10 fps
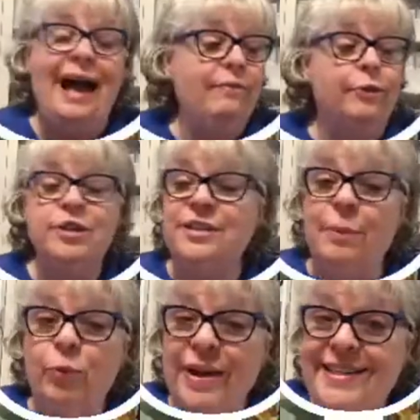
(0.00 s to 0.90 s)
For
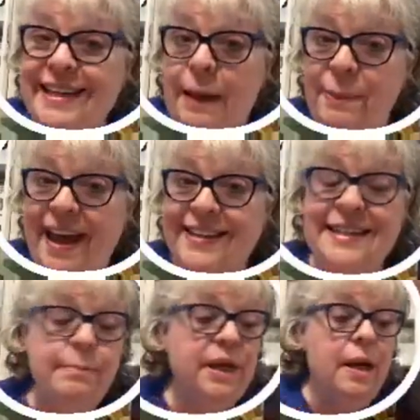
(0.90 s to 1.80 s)
some reason, I packed
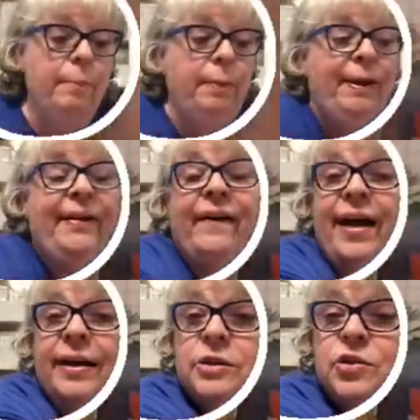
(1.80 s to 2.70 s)
him a couple pair
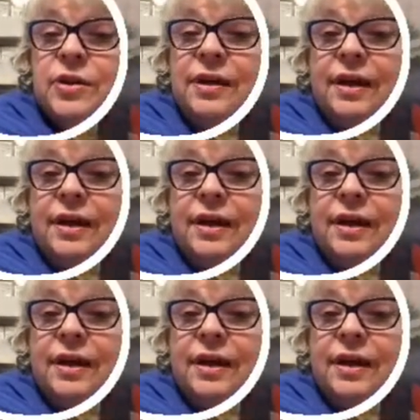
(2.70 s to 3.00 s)
extra.